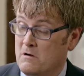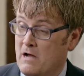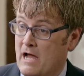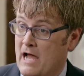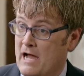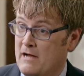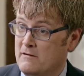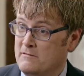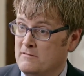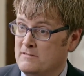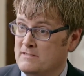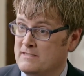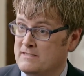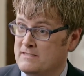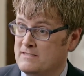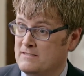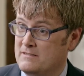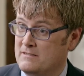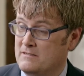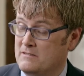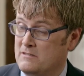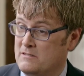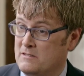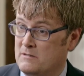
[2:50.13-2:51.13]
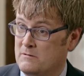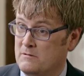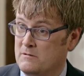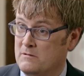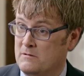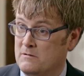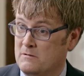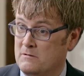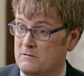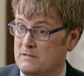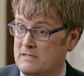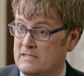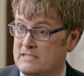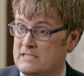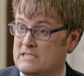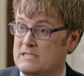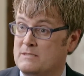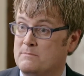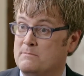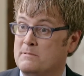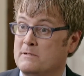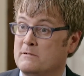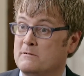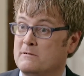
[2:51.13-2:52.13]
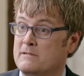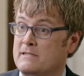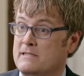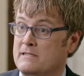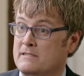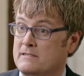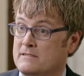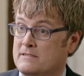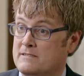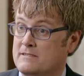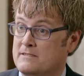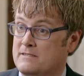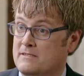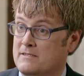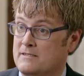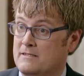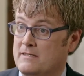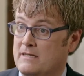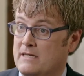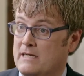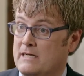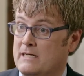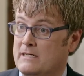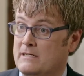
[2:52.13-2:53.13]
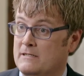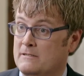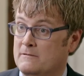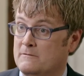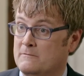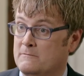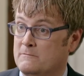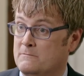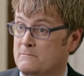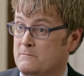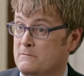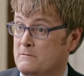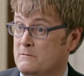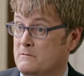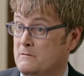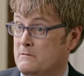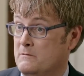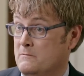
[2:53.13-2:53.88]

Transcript: How does the experience of